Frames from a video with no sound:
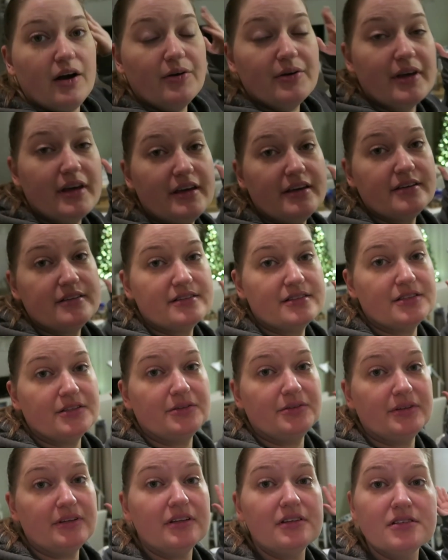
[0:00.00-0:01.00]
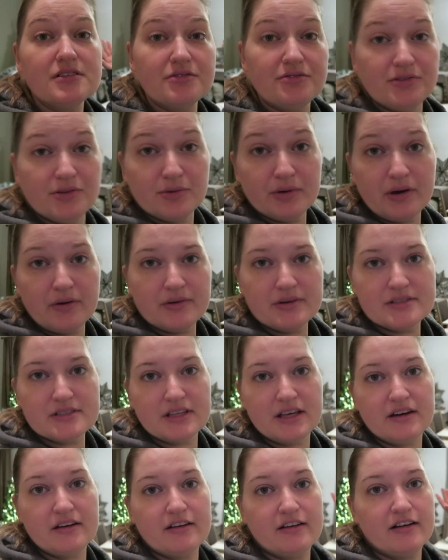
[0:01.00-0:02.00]
Okay, so it is a few hours
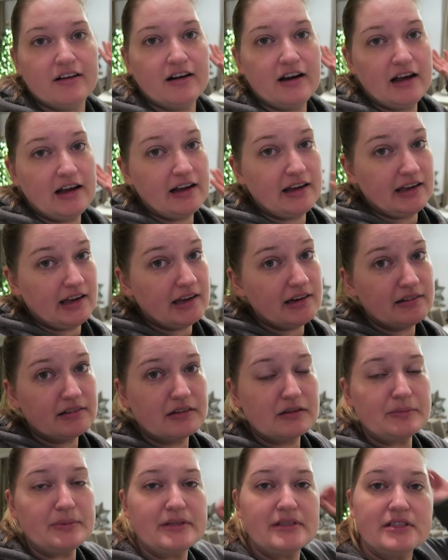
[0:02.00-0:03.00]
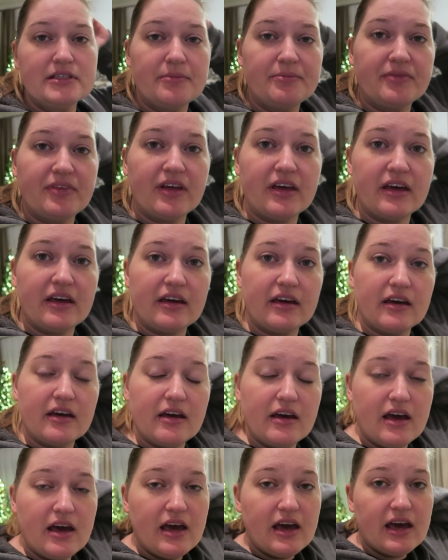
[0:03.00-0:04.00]
later. I ate a little bit of something
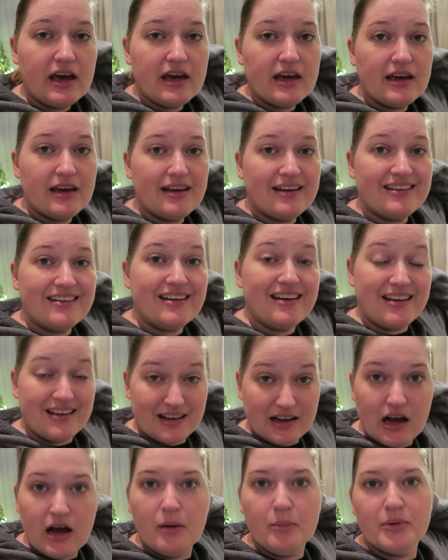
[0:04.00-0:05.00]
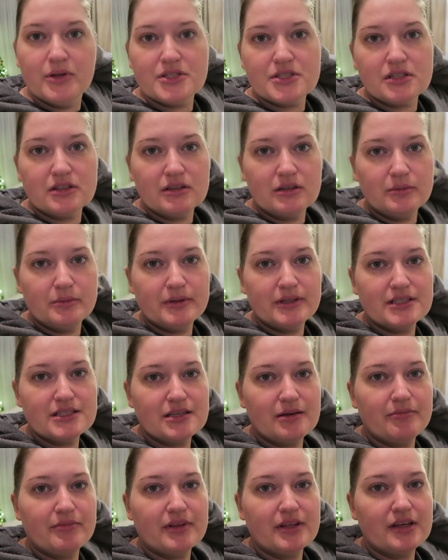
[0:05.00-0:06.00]
and I accomplished a little bit of
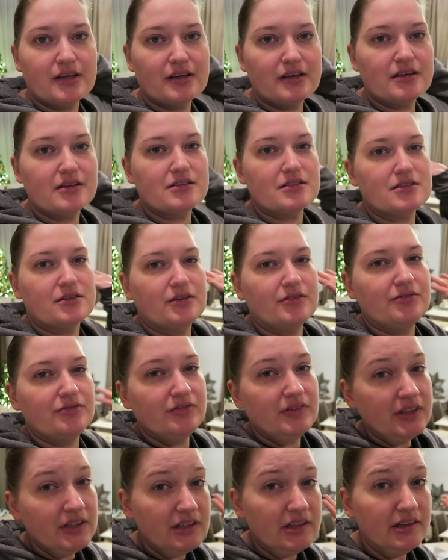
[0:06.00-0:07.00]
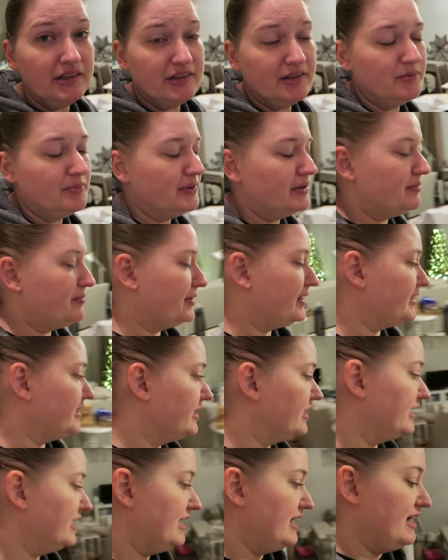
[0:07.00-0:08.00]
something, so I feel a little bit
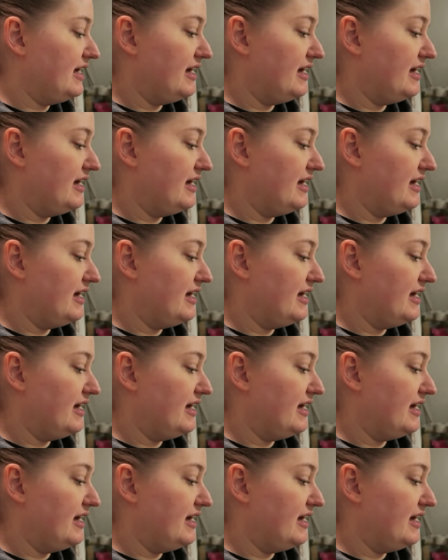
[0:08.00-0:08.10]
better.